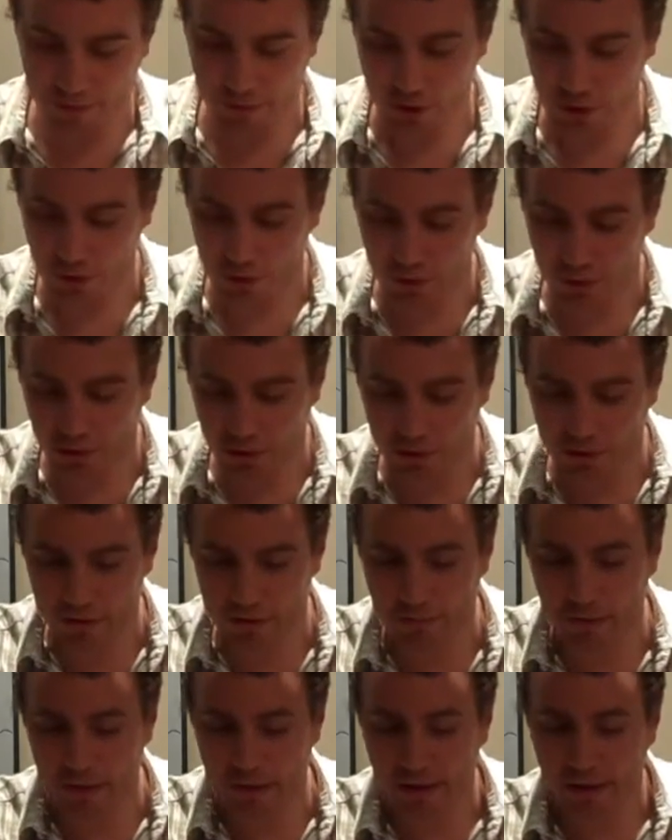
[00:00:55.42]
other things.
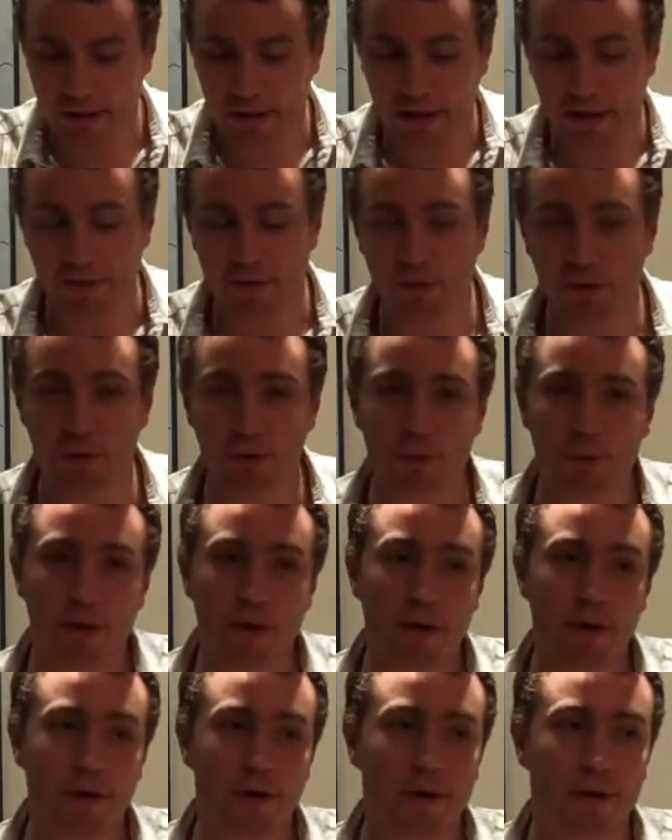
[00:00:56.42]
But if you
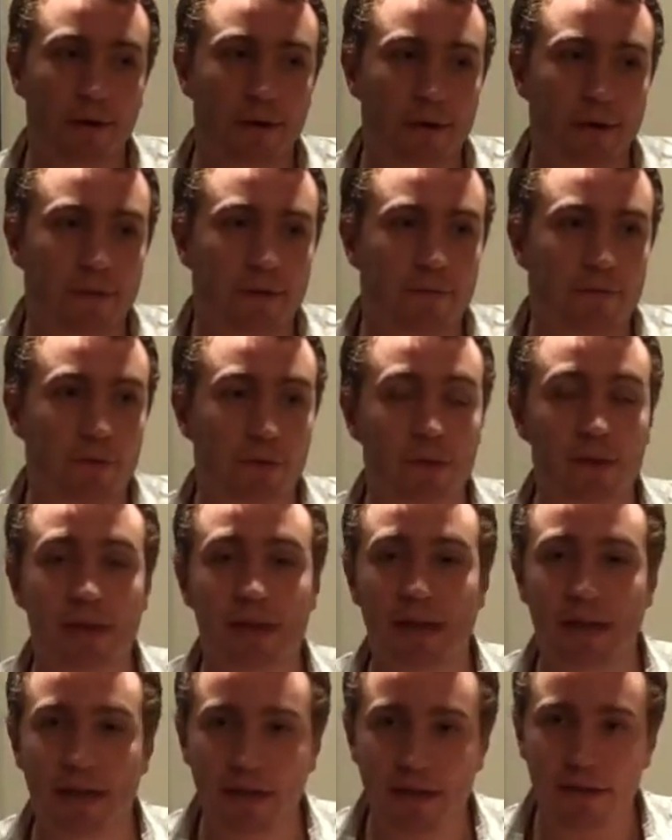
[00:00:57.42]

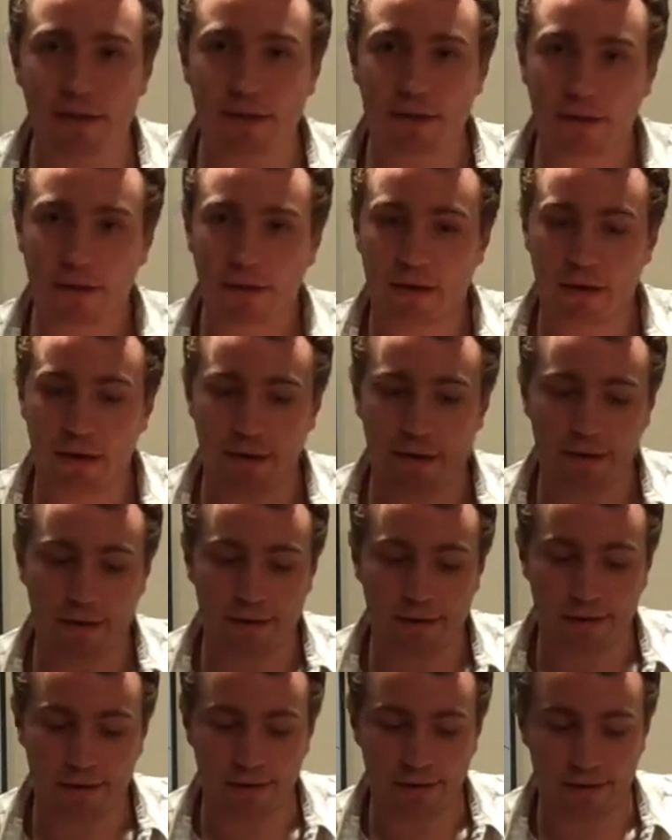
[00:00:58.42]
let it.
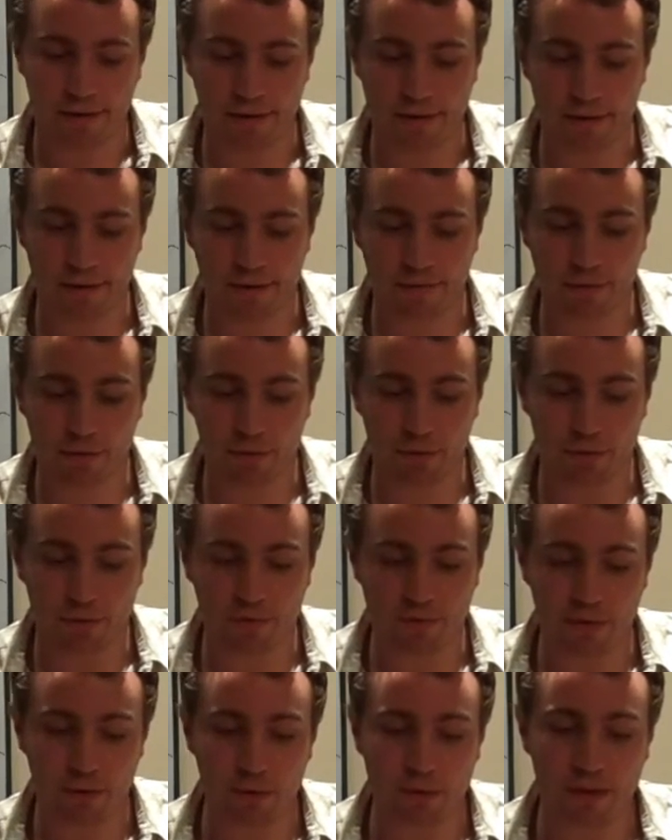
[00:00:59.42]

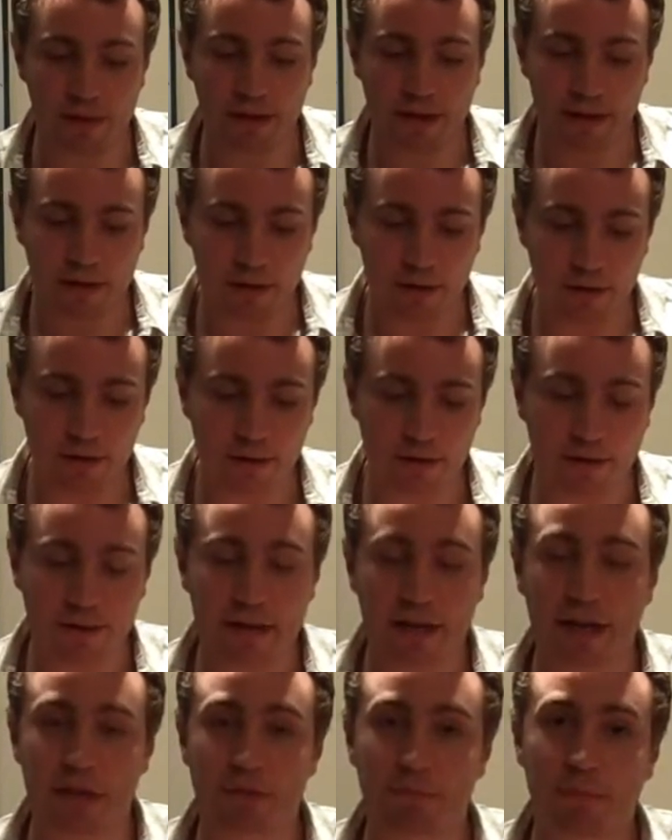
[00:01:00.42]
If you let a
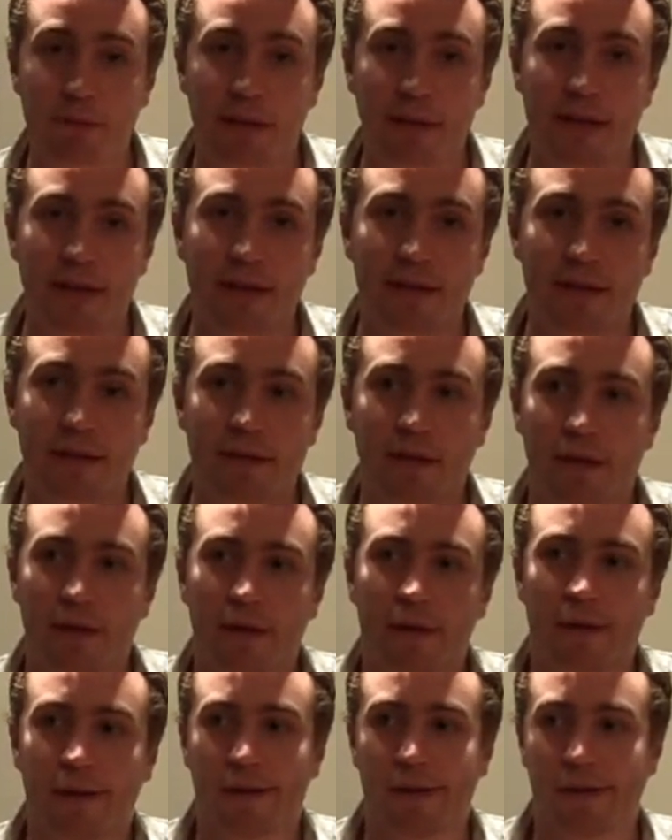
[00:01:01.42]
grenache plant
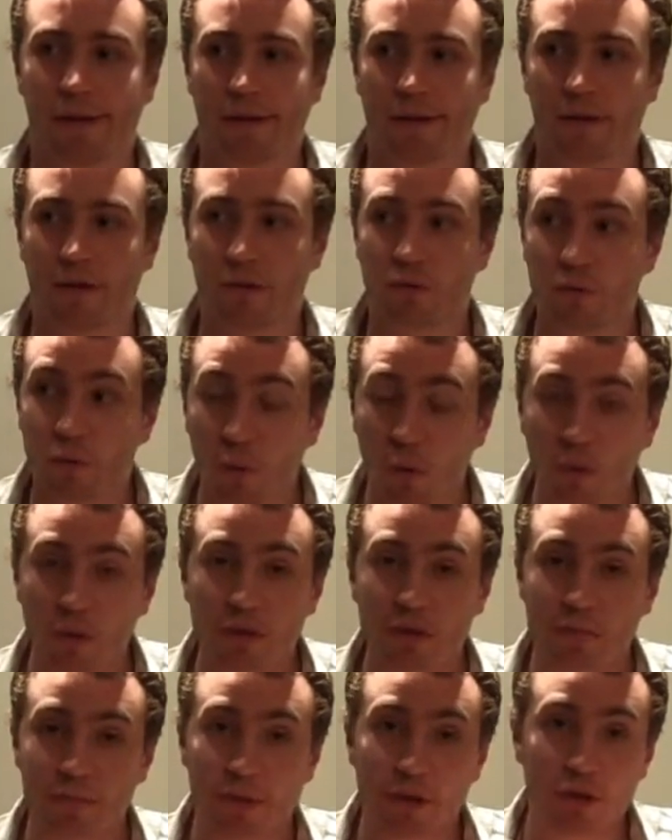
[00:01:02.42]
grow
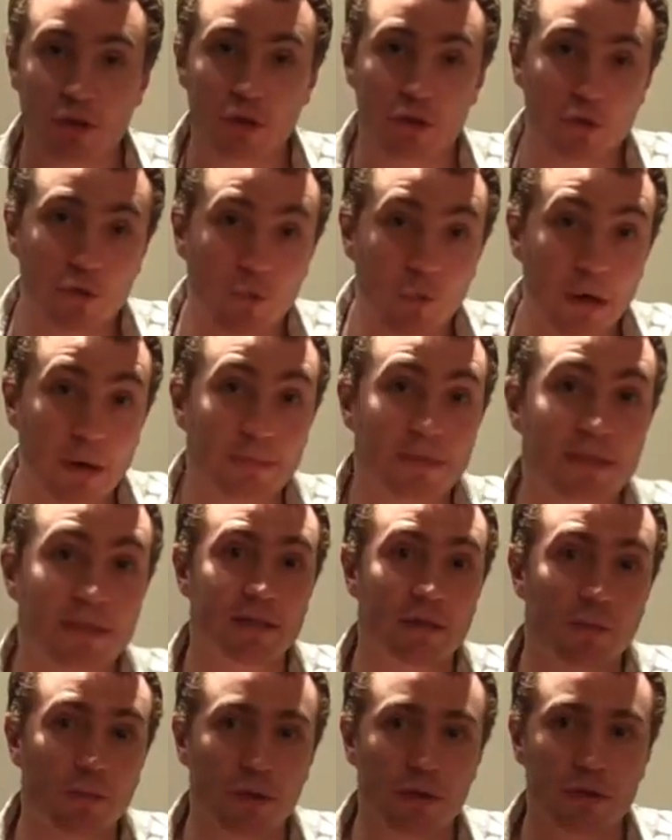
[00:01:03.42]
as much grapes
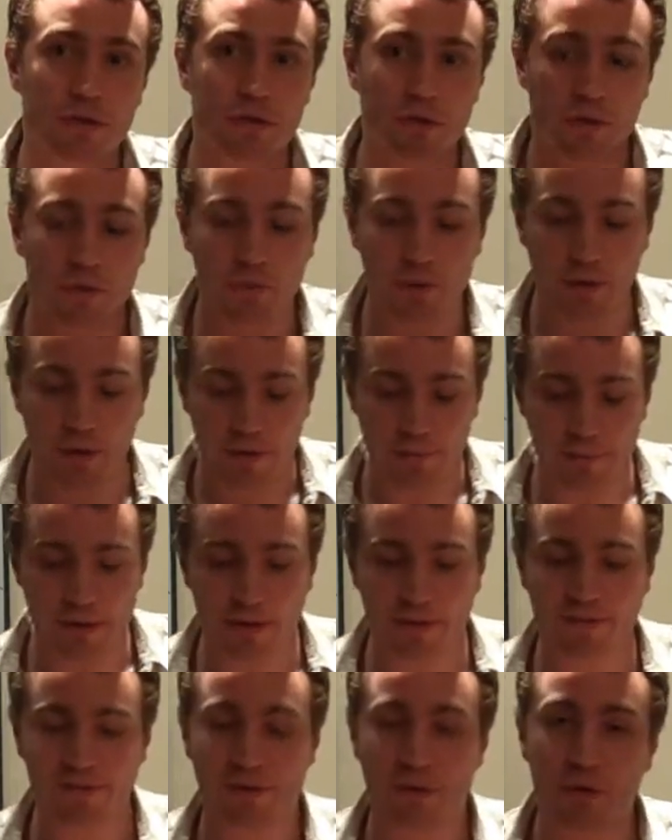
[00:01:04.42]
wants to grow, it'll make
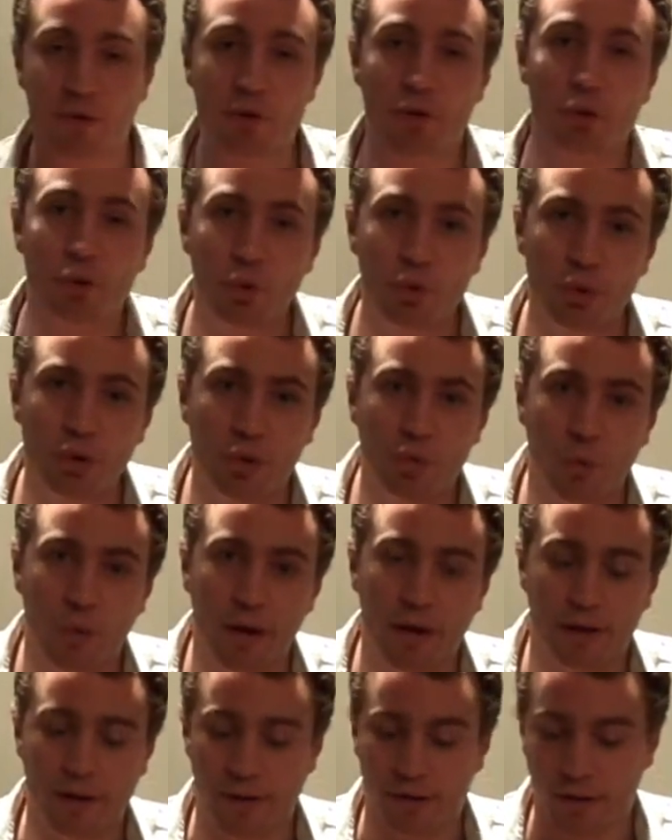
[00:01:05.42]
a very diluted
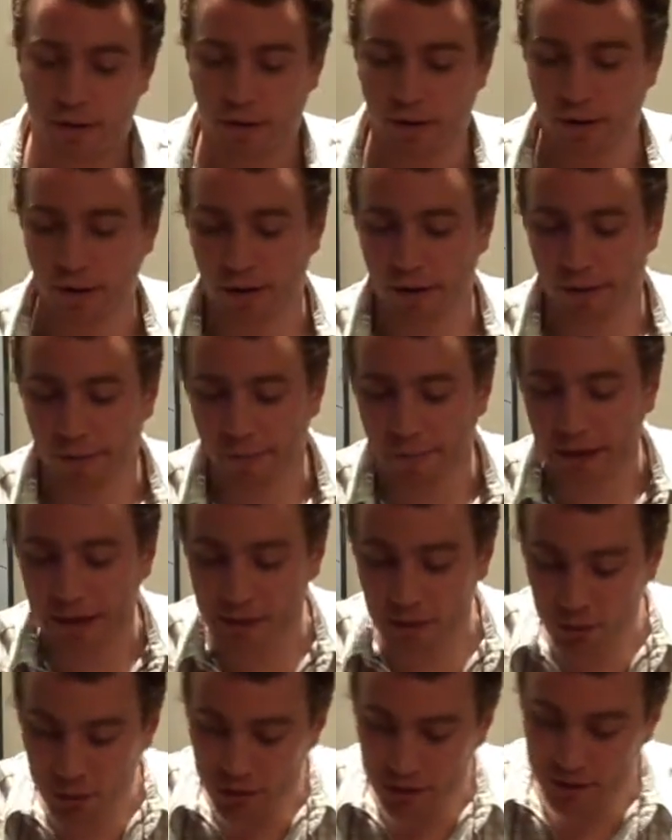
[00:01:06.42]
wine. I
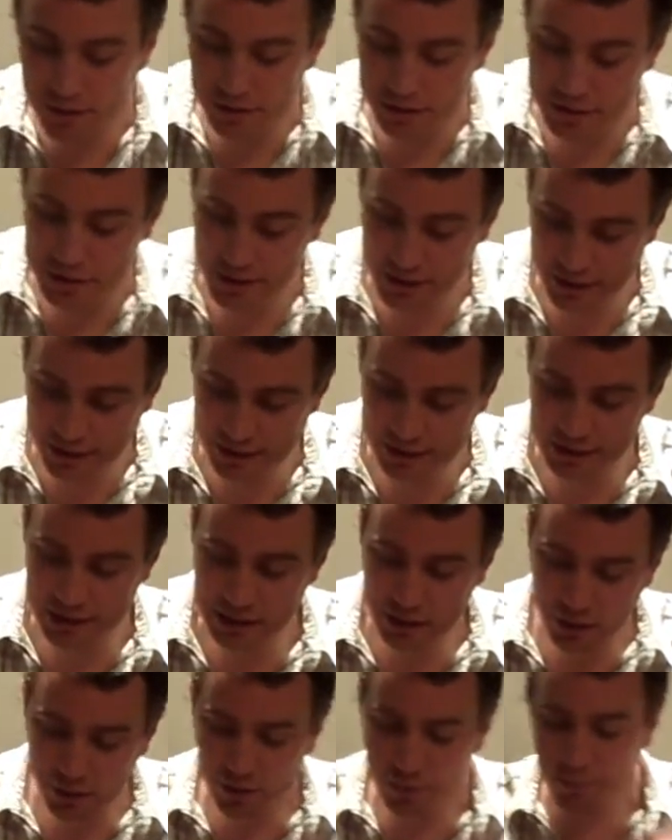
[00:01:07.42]
don't think it's the case
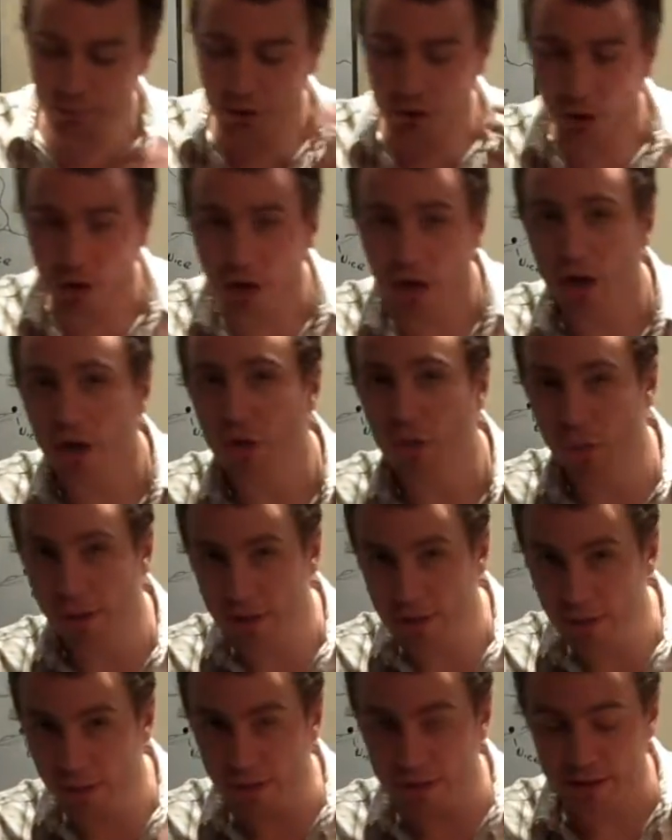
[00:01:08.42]
here, but the color
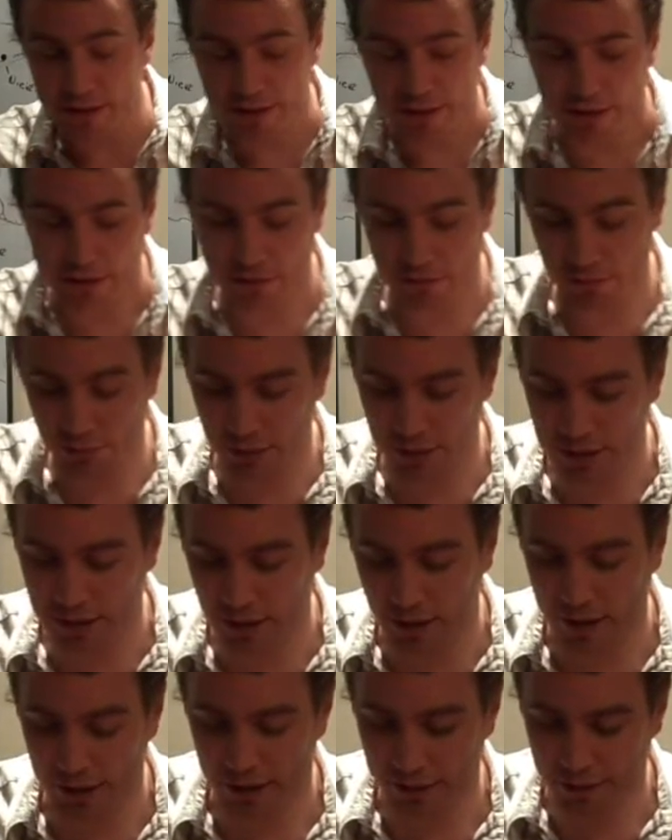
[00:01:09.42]
anyways is pretty
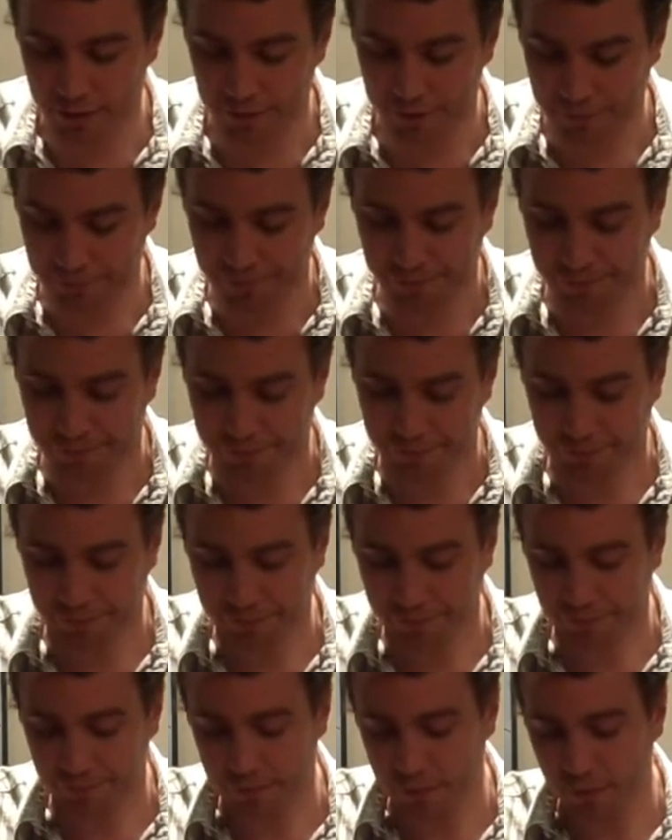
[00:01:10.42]
light.
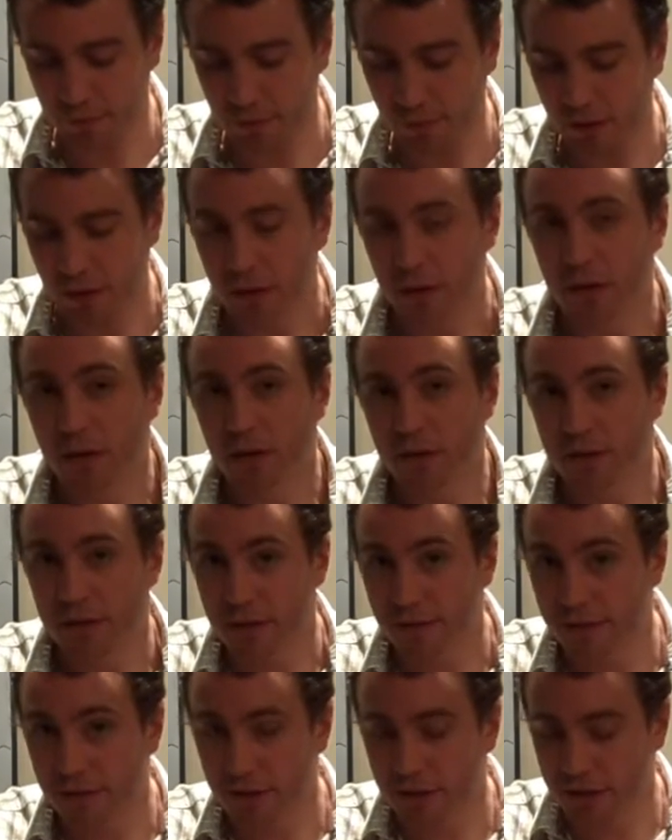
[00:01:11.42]
Let's
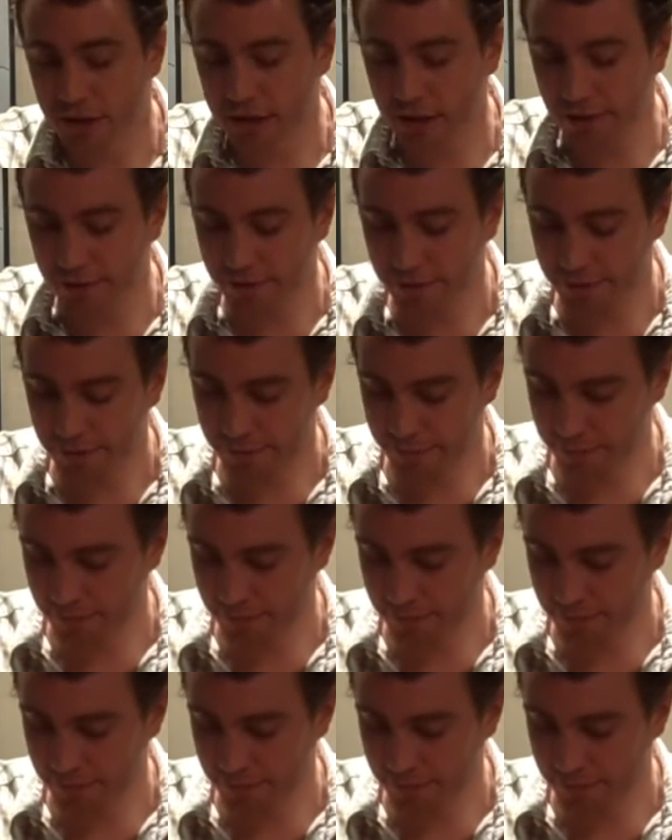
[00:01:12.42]
give it a sniff.